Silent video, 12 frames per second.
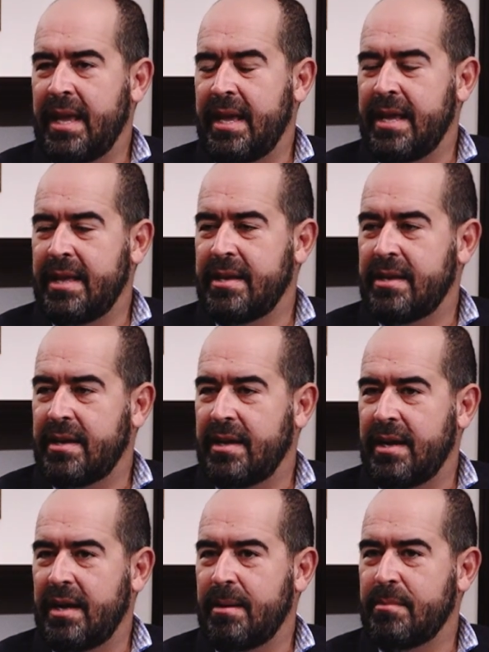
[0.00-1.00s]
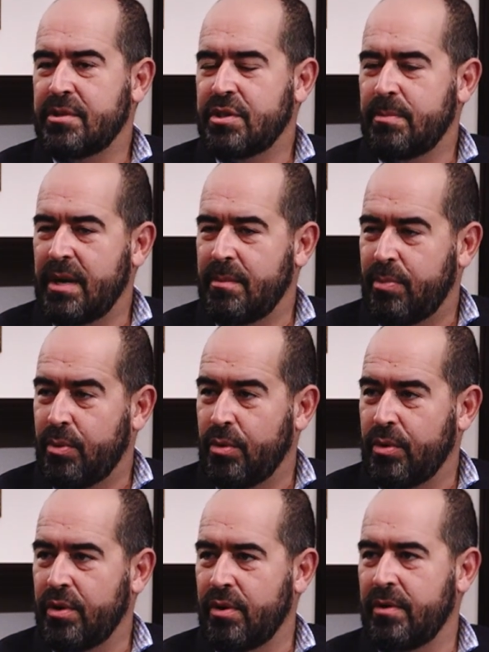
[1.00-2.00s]
And so my
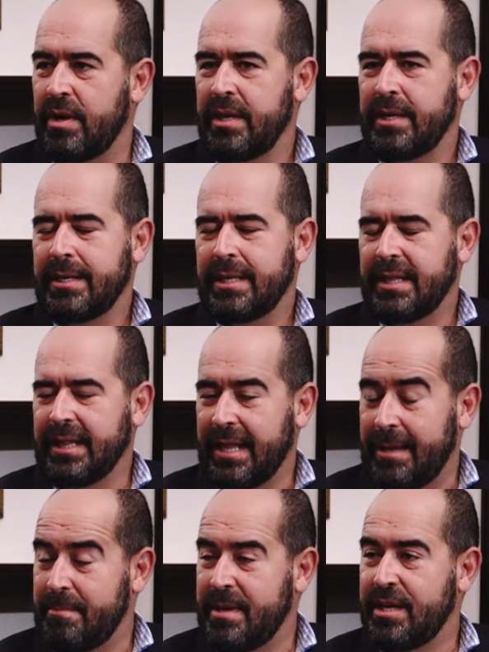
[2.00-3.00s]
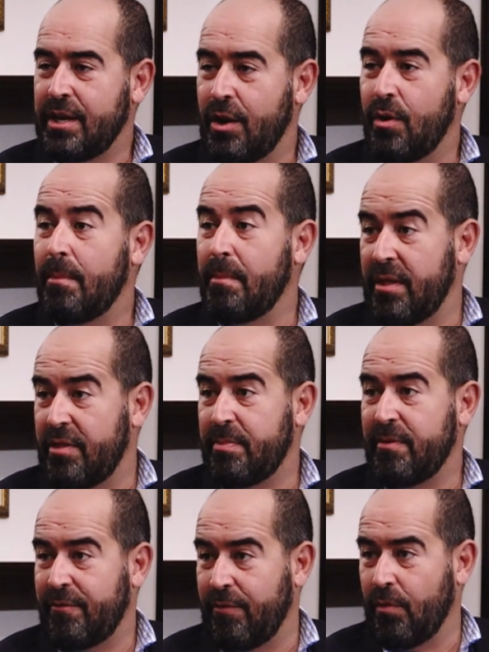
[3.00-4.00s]
employer let me go a
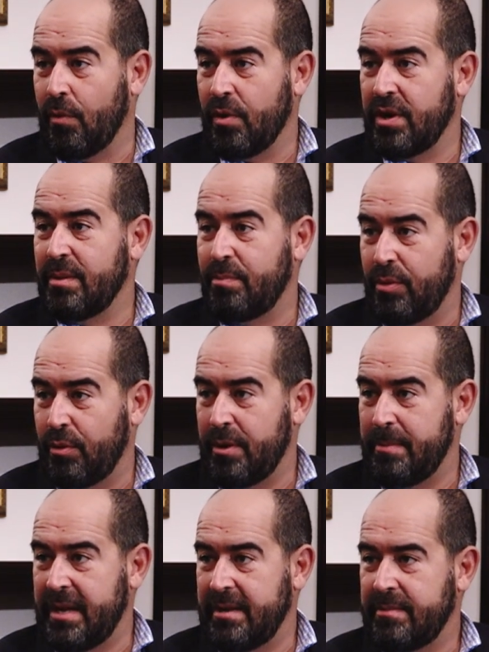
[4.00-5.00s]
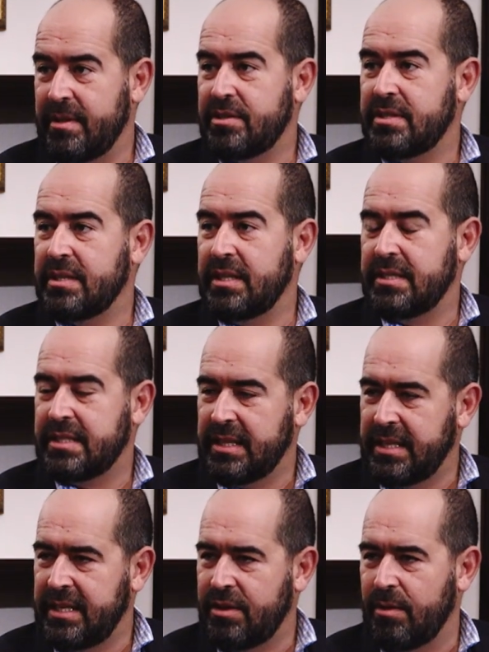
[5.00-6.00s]
month before deployment. It's
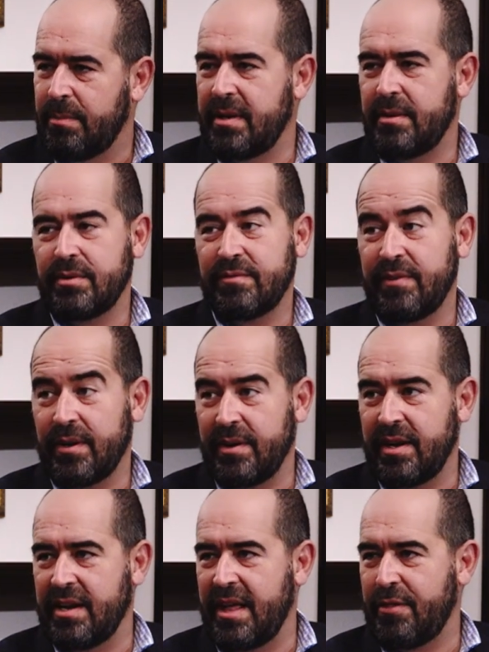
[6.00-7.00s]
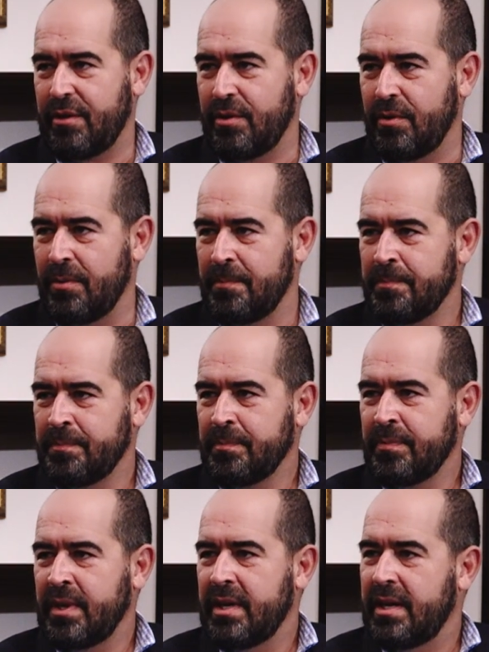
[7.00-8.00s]
legal, but it was very unethical.
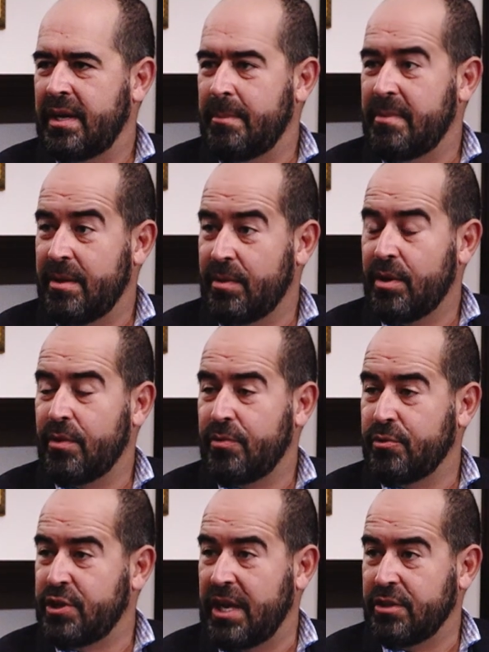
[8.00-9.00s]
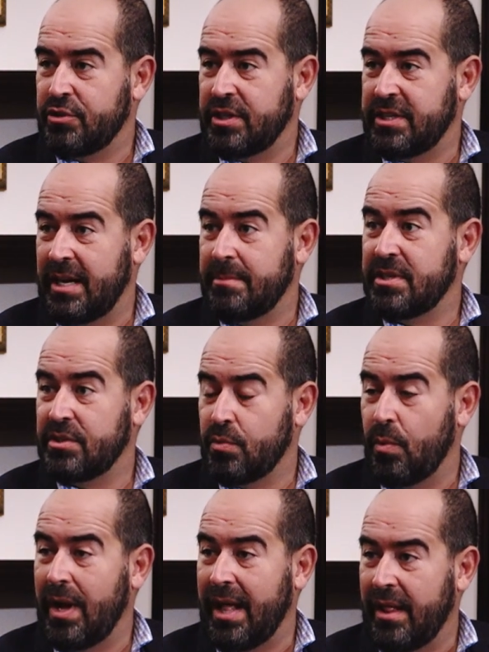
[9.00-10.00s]
They were going through challenging times as
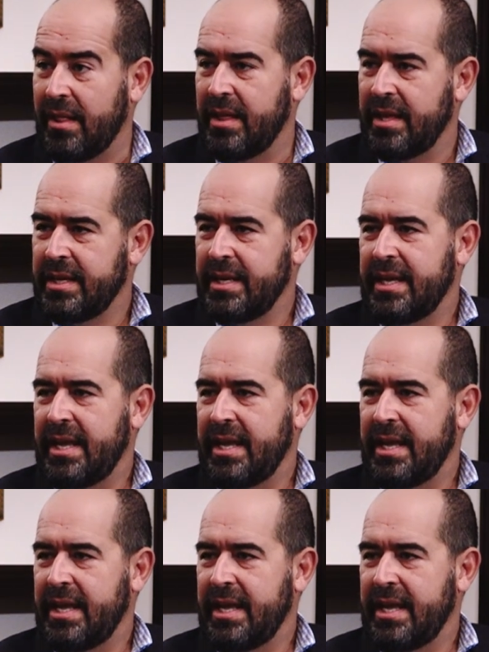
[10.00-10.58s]
well.